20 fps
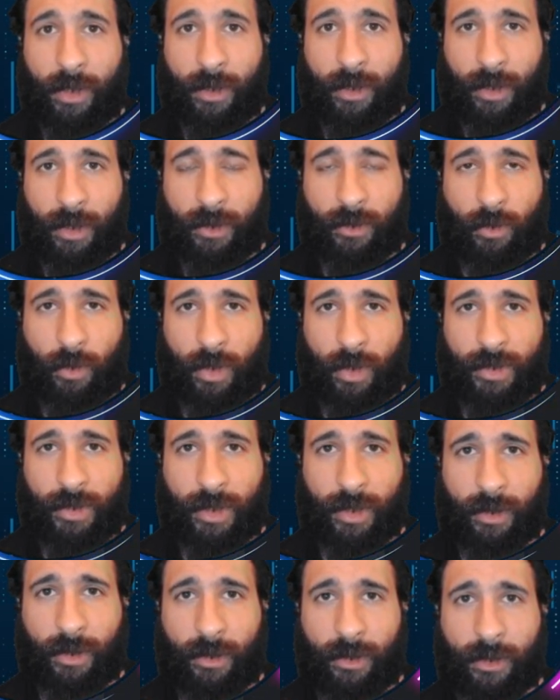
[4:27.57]
Thanks for
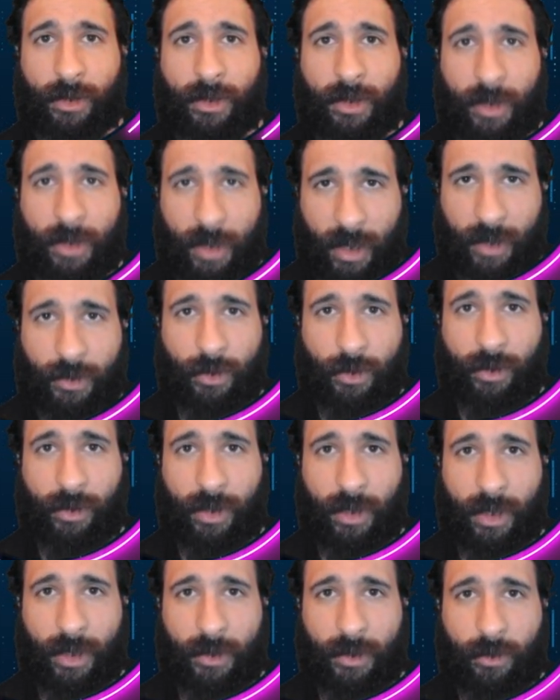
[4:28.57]
watching. Catch you in the
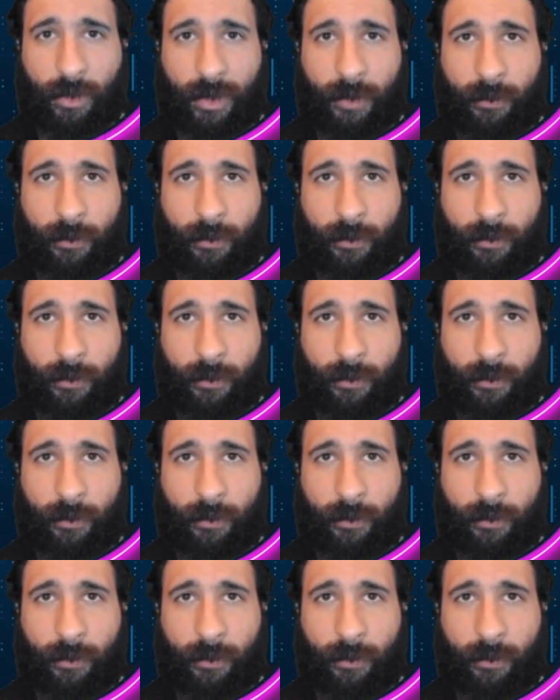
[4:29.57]
next one.